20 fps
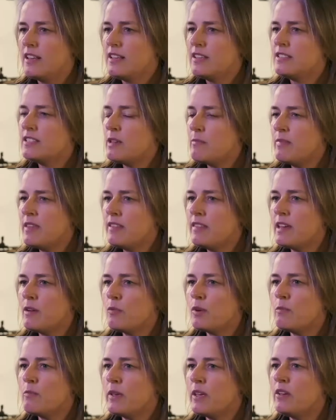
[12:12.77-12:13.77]
Something
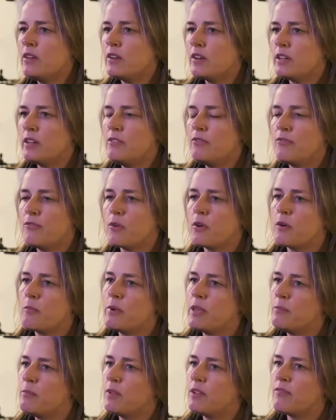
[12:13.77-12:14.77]
that would be good for
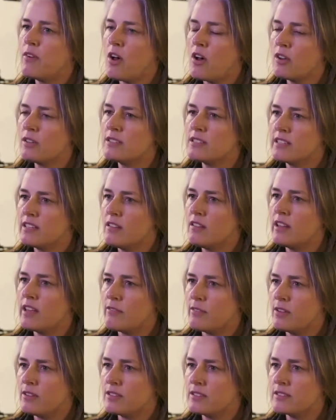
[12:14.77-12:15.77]
people of all skill
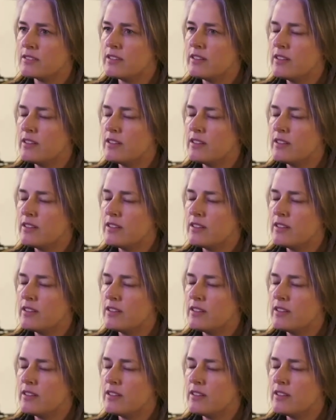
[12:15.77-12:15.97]
levels,